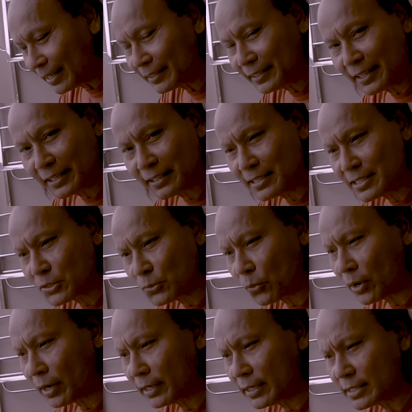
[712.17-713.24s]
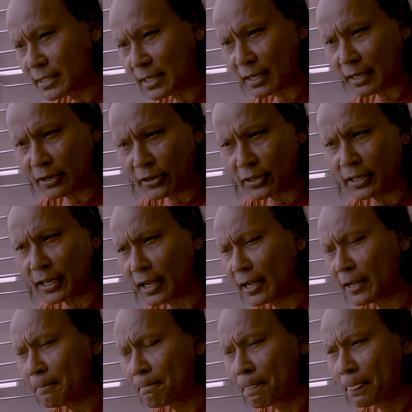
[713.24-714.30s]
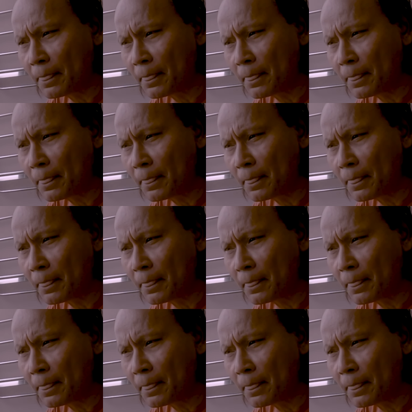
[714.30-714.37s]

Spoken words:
I think this one is Honda